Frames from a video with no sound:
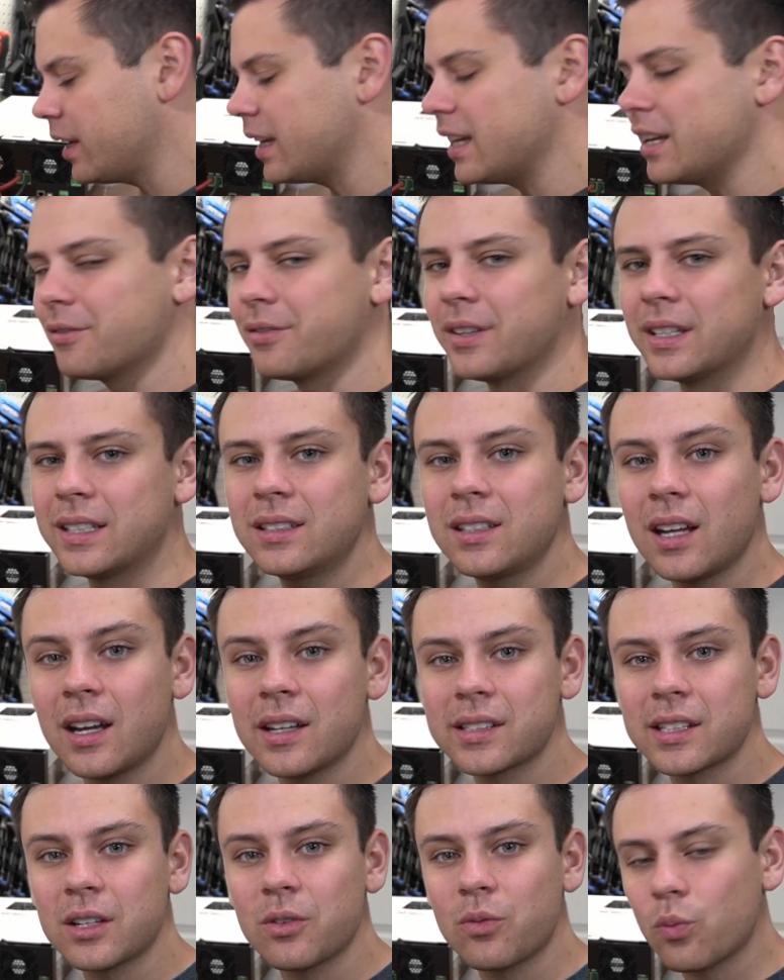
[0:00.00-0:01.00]
And if it
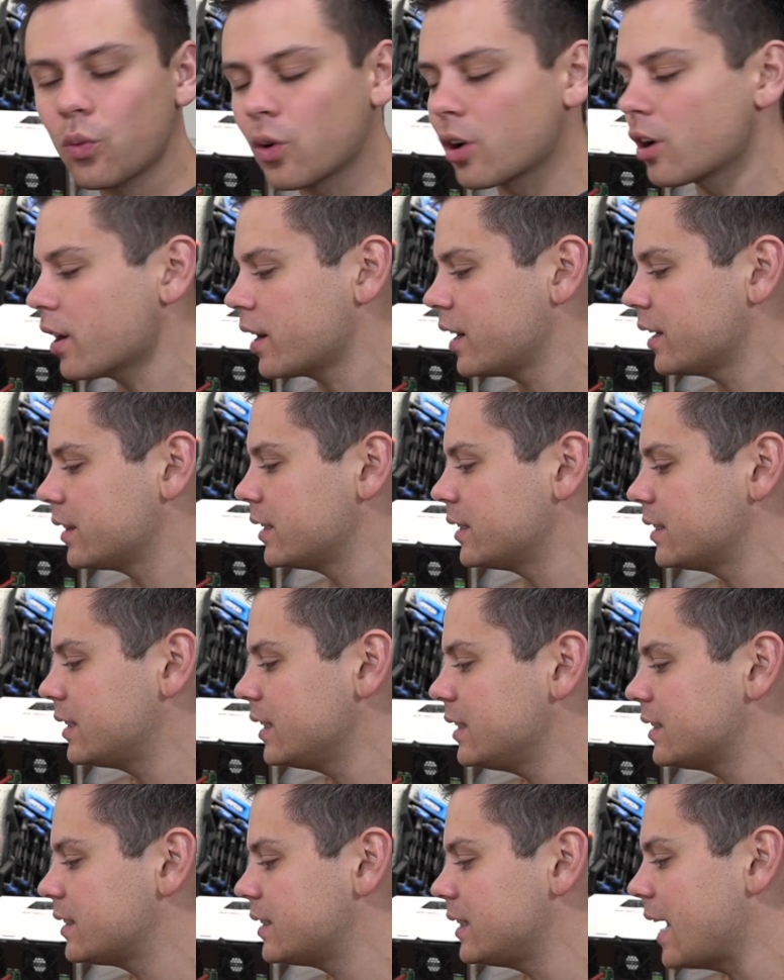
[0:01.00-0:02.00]
doesn't work at the
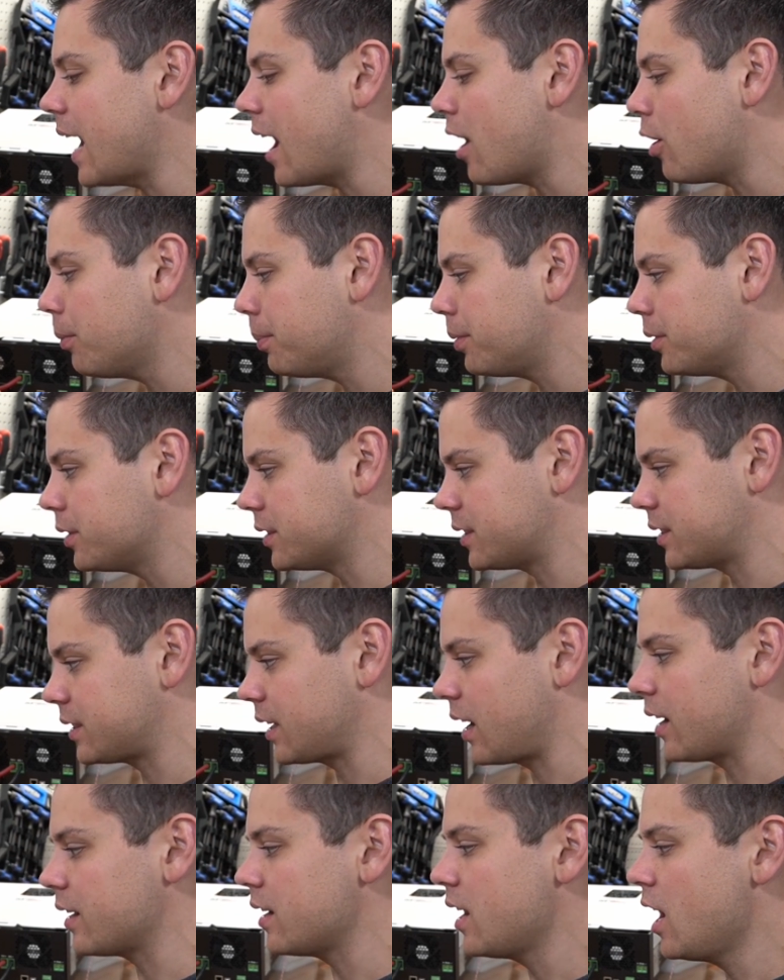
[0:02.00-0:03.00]
D C output
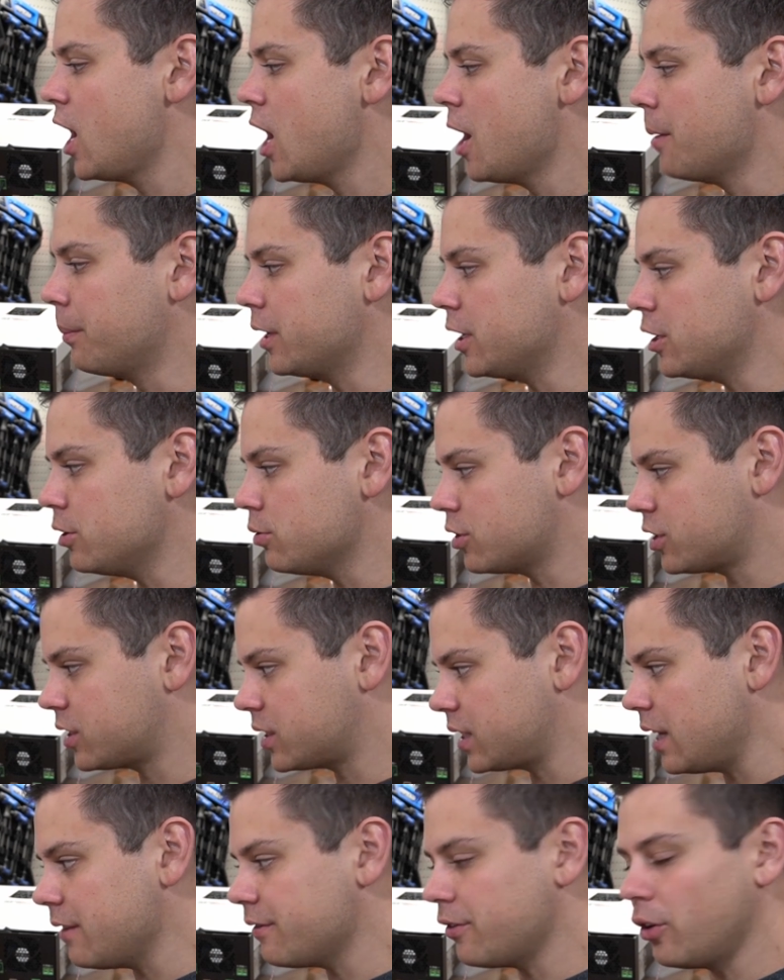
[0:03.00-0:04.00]
side, but you
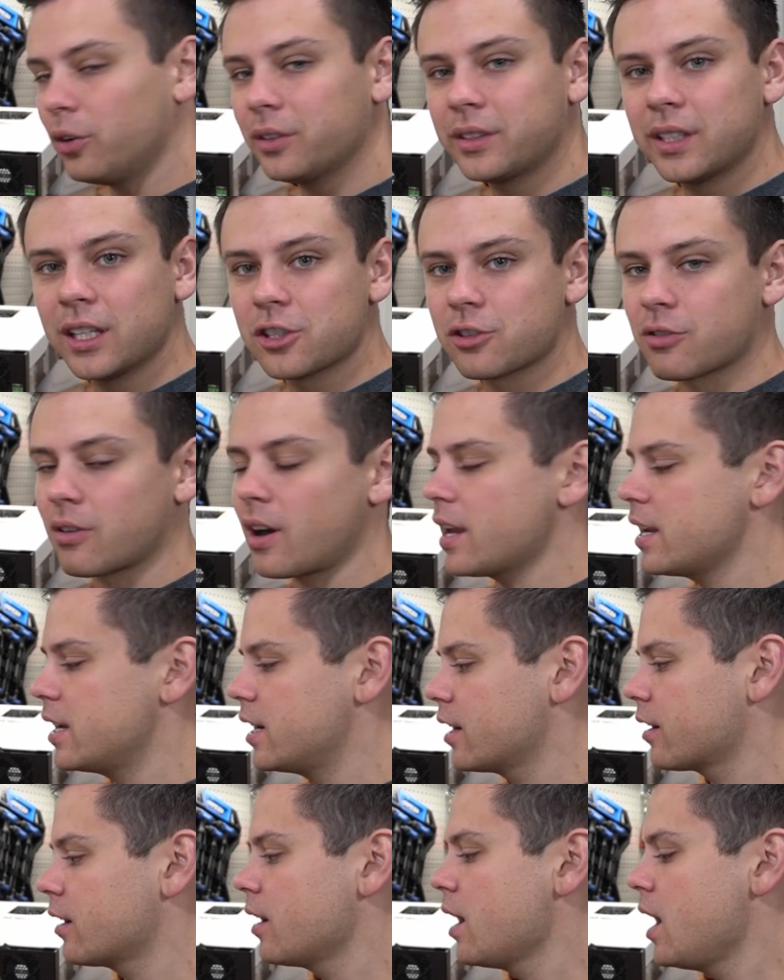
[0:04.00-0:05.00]
see voltage right
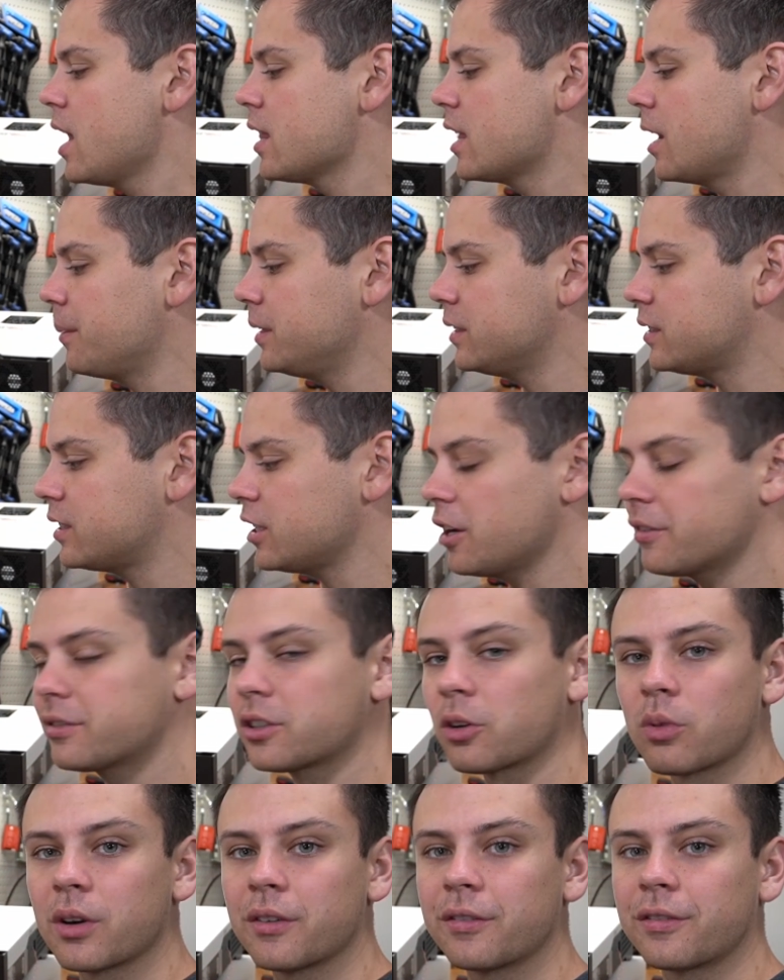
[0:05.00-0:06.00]
here, that means that you have
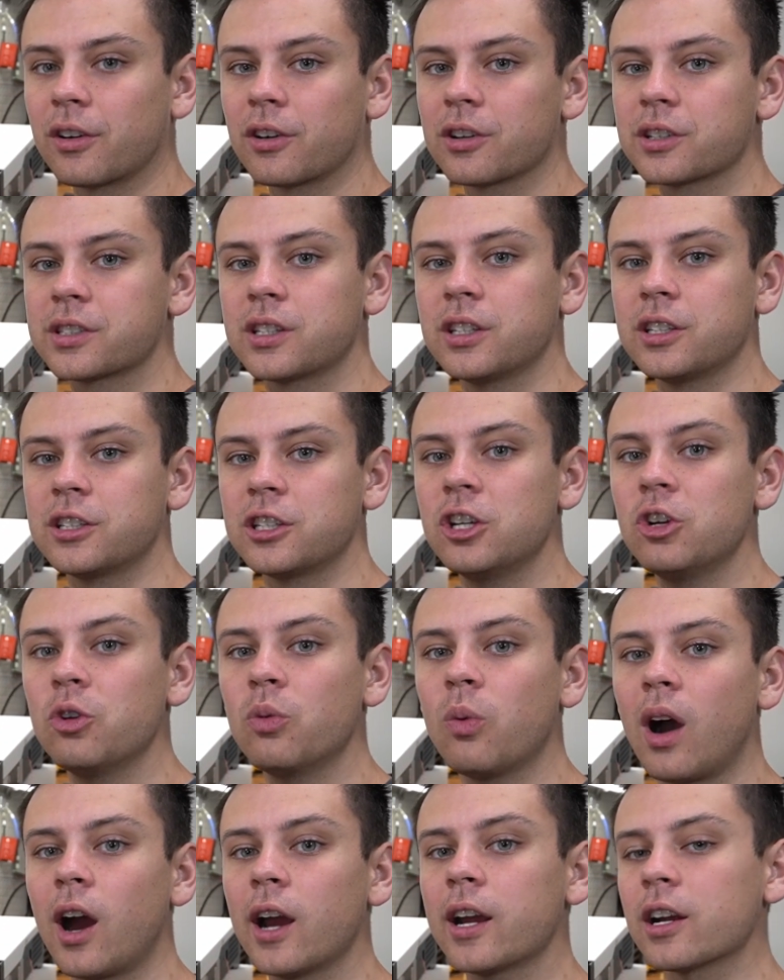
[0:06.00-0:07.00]
to reverse the two
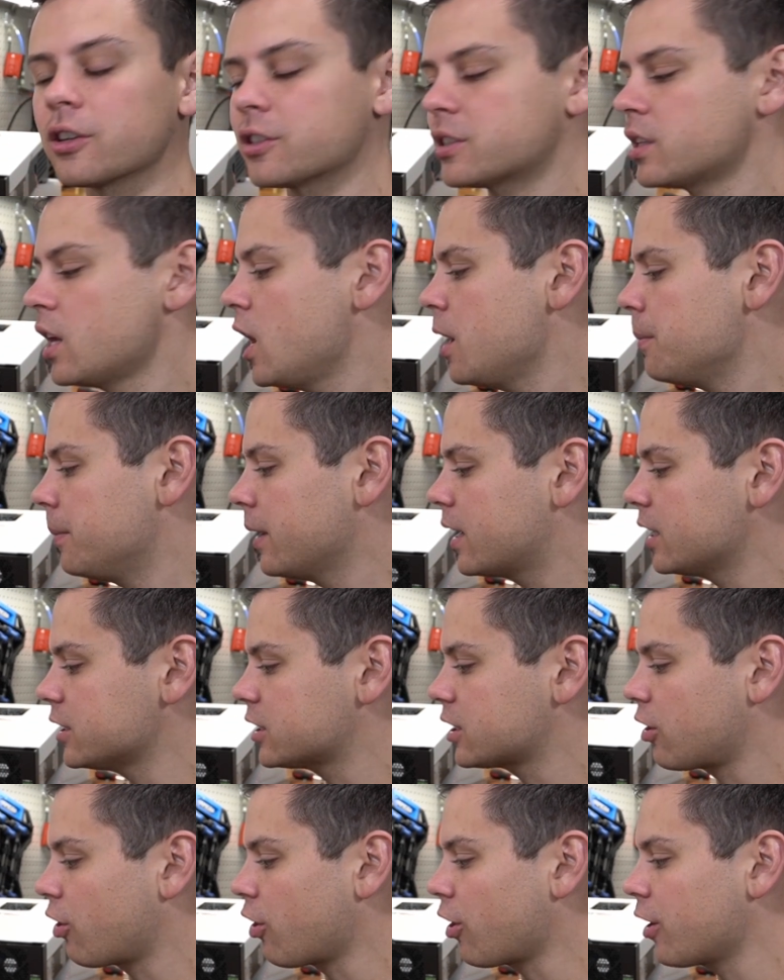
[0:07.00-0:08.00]
wires
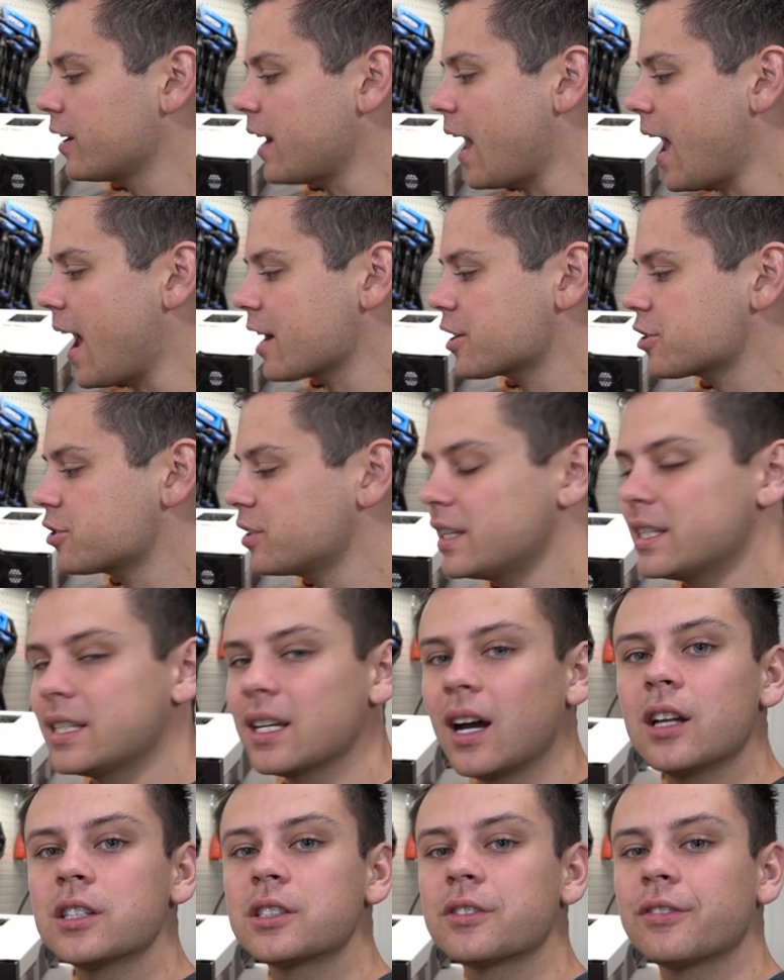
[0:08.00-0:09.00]
because current actually
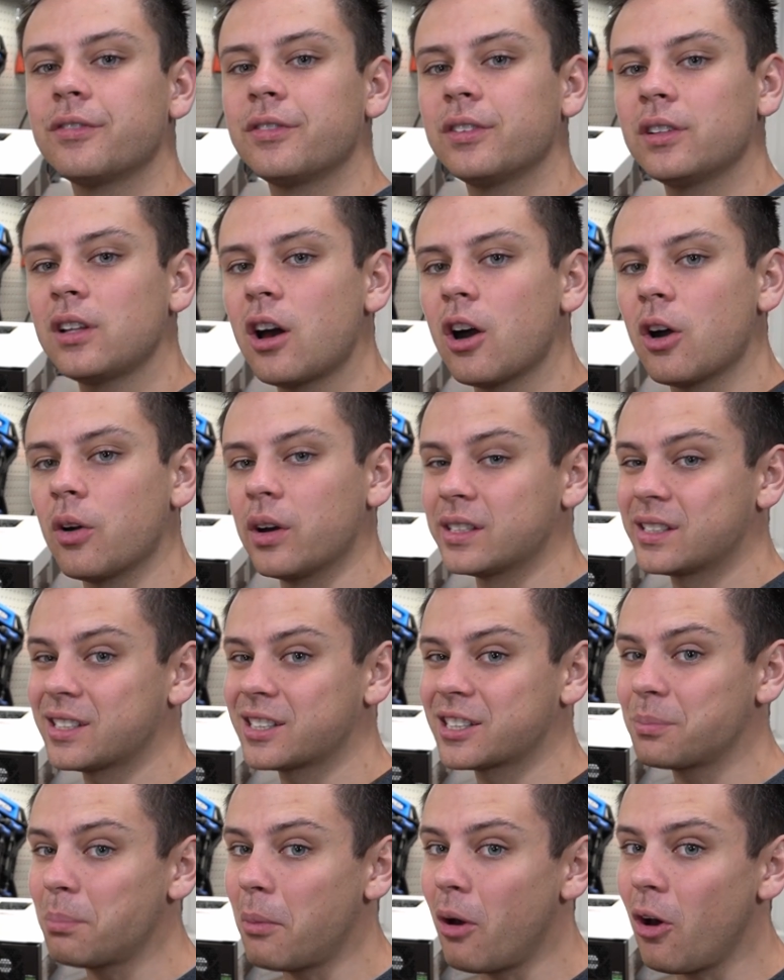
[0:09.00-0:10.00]
does flow, a
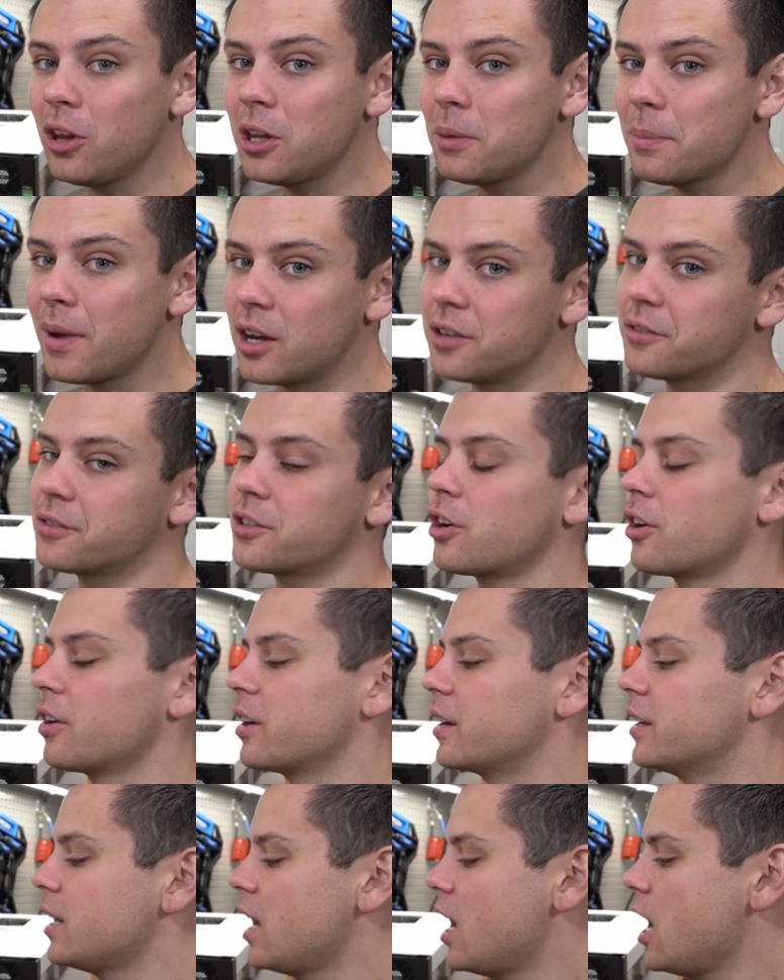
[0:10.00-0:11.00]
small amount of
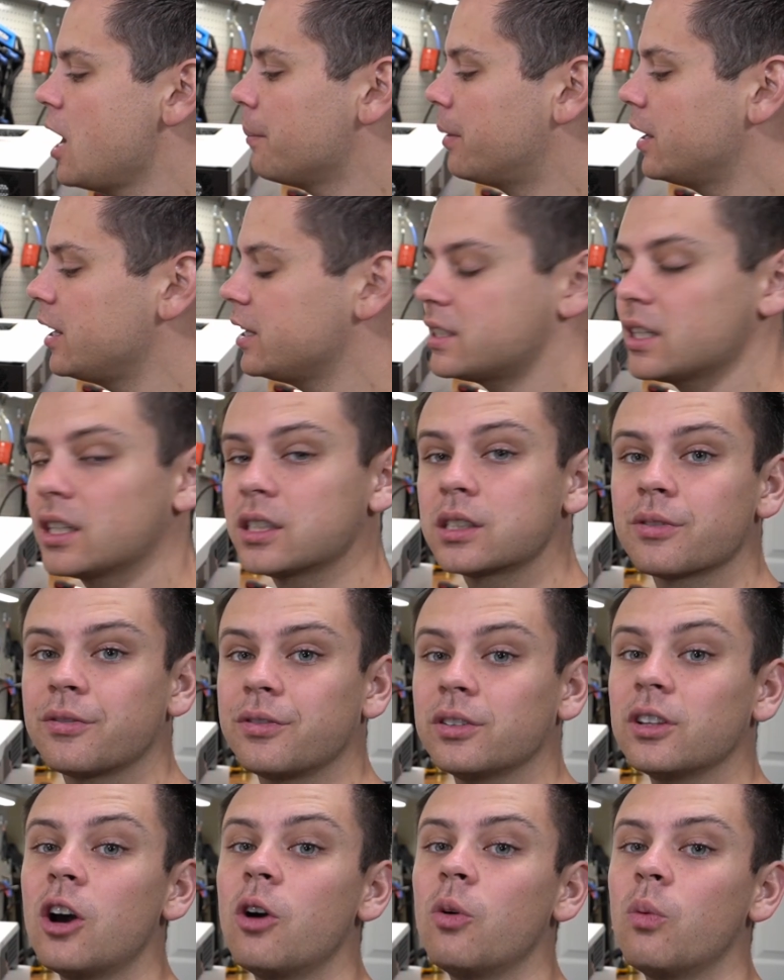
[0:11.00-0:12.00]
current, but it does
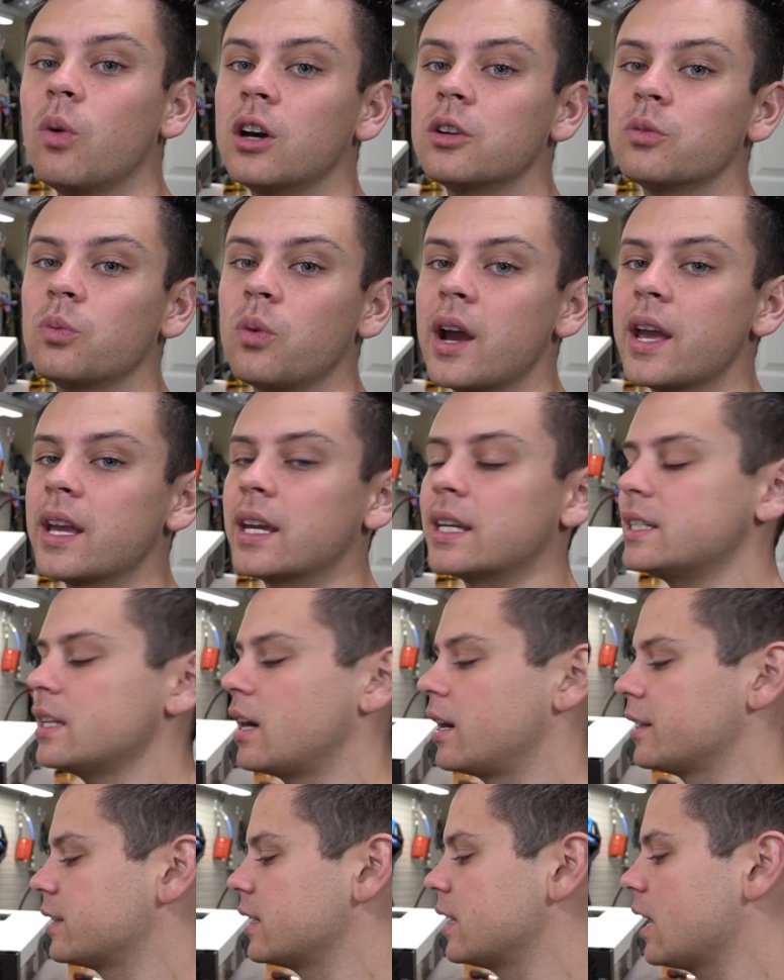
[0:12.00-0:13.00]
flow one way and
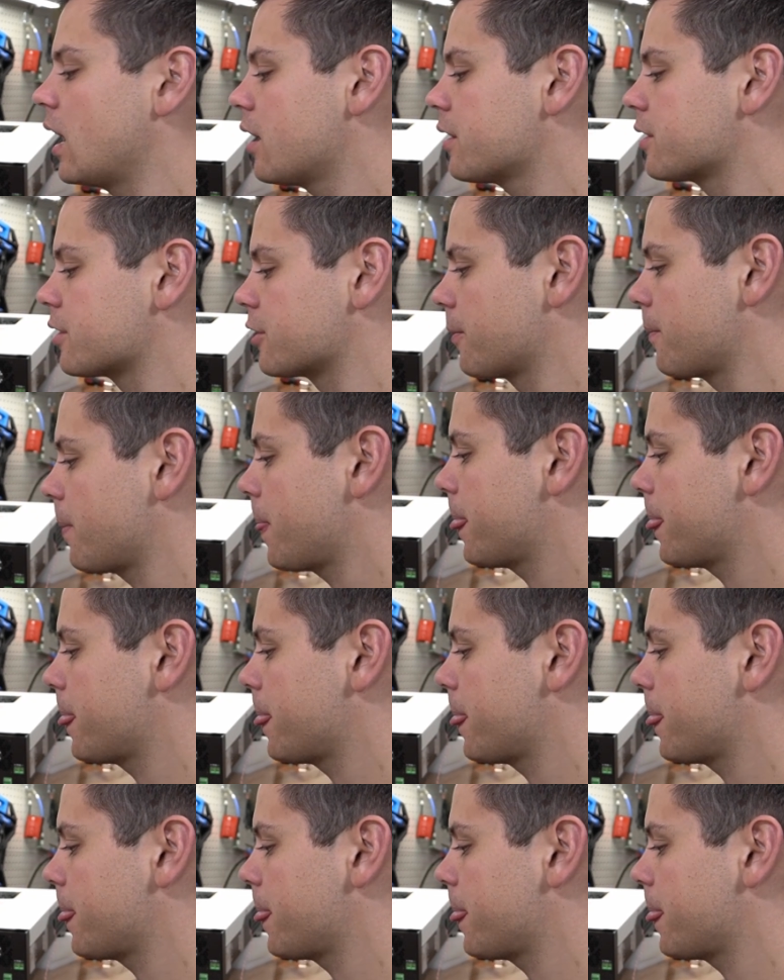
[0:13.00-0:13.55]
not the other.